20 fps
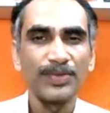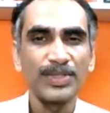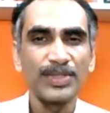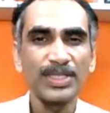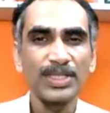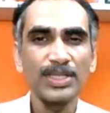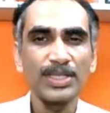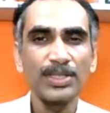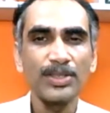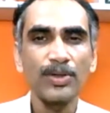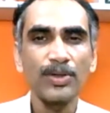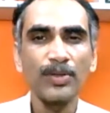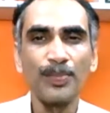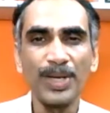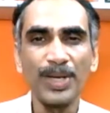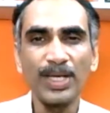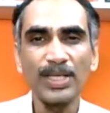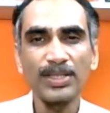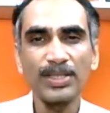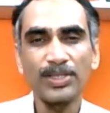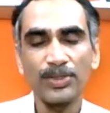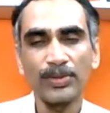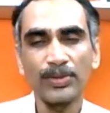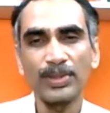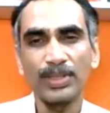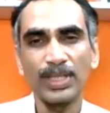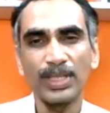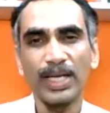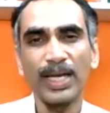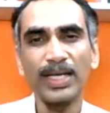which is not based
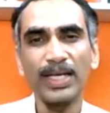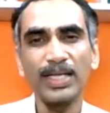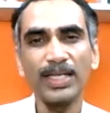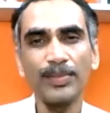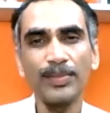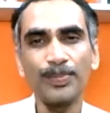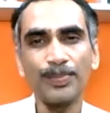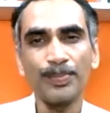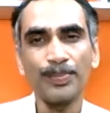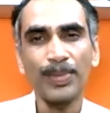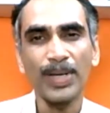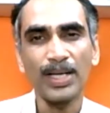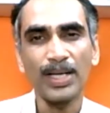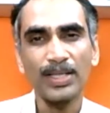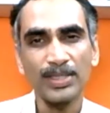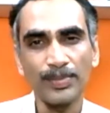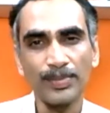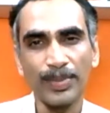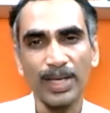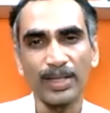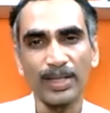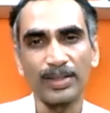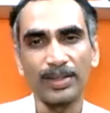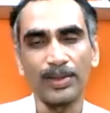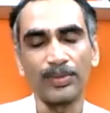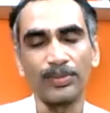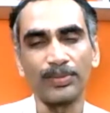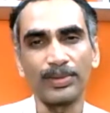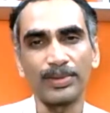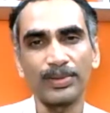on any past
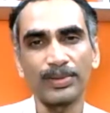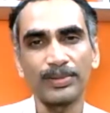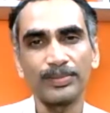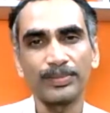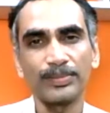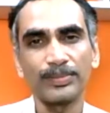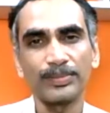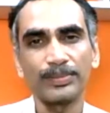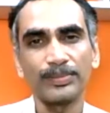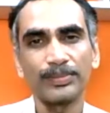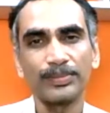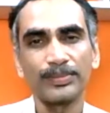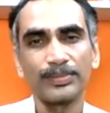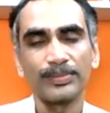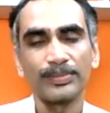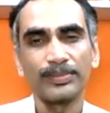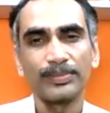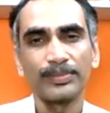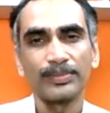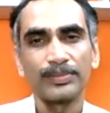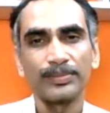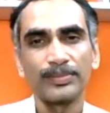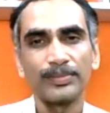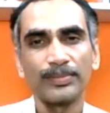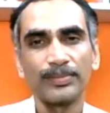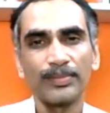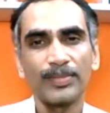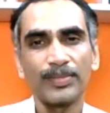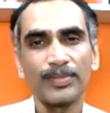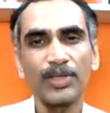background?
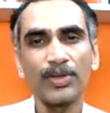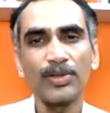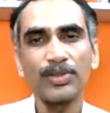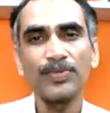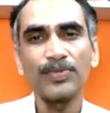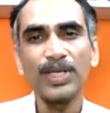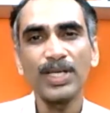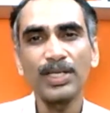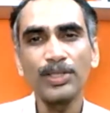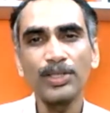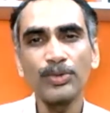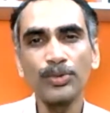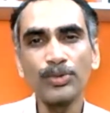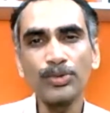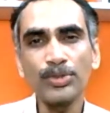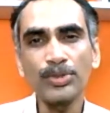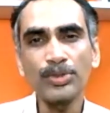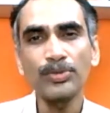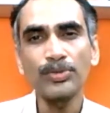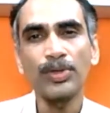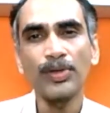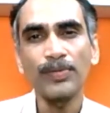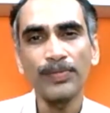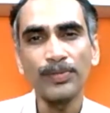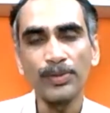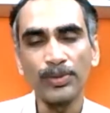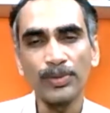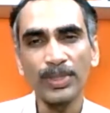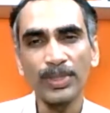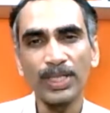Because we are used to
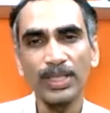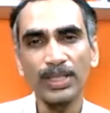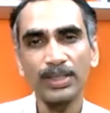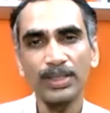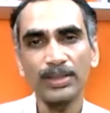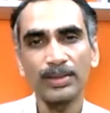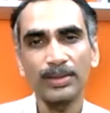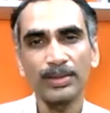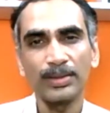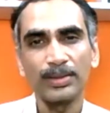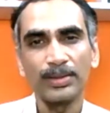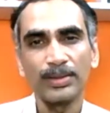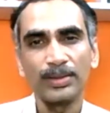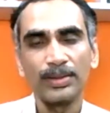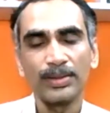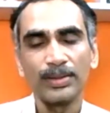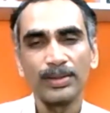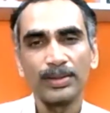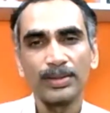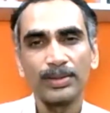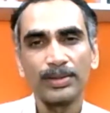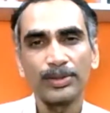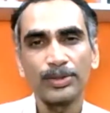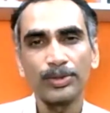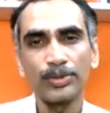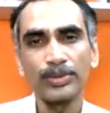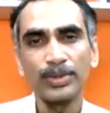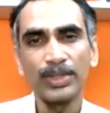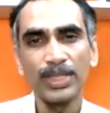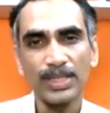of looking
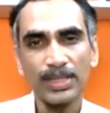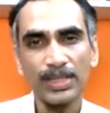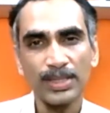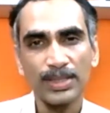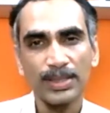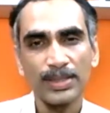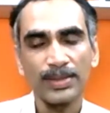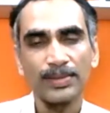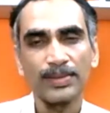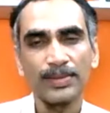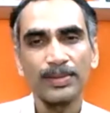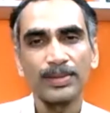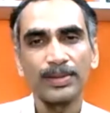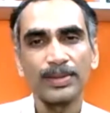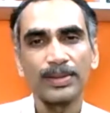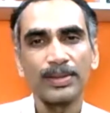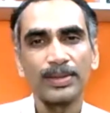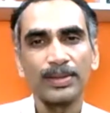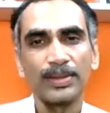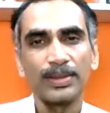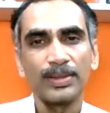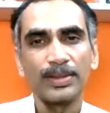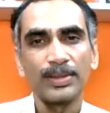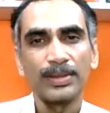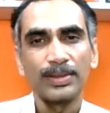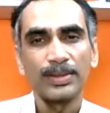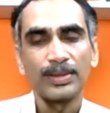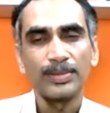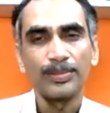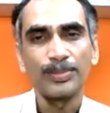through this
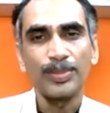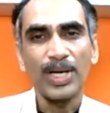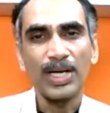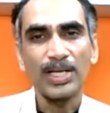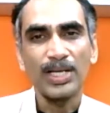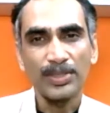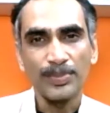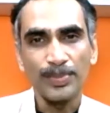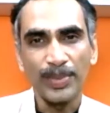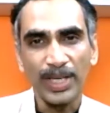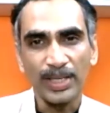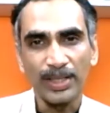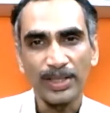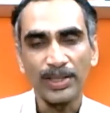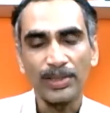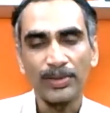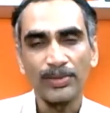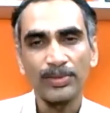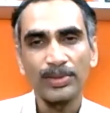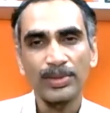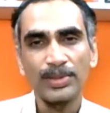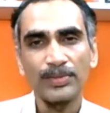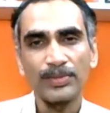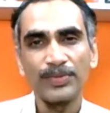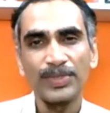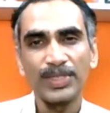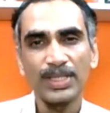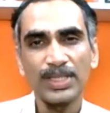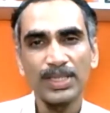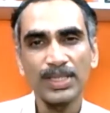past background,
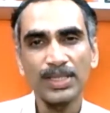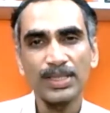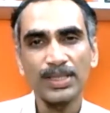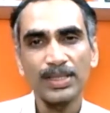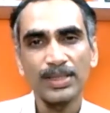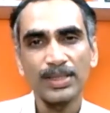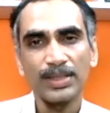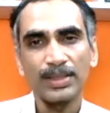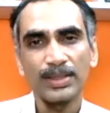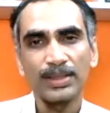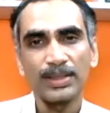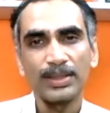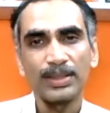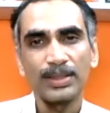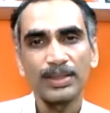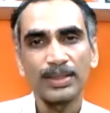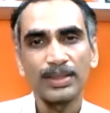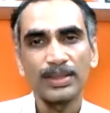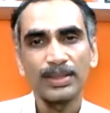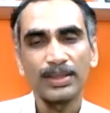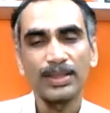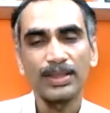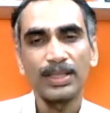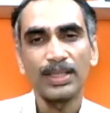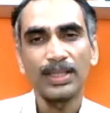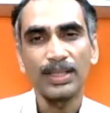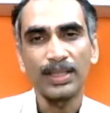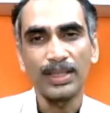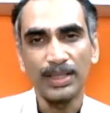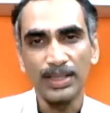which is
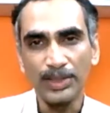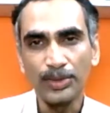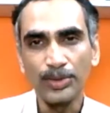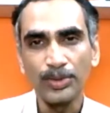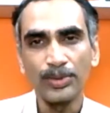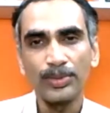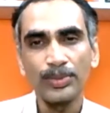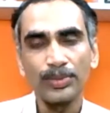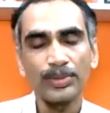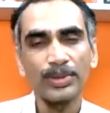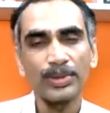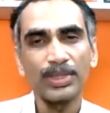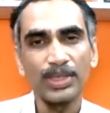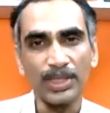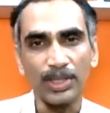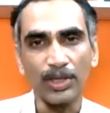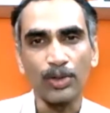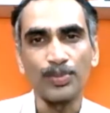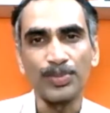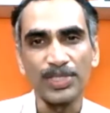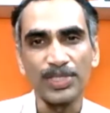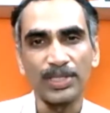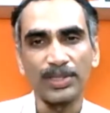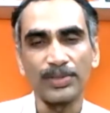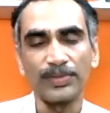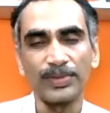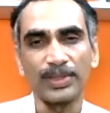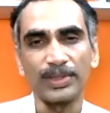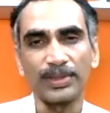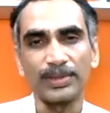the ego, the
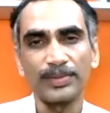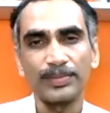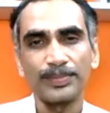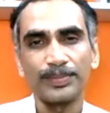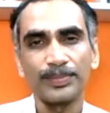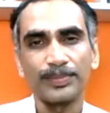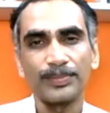observer.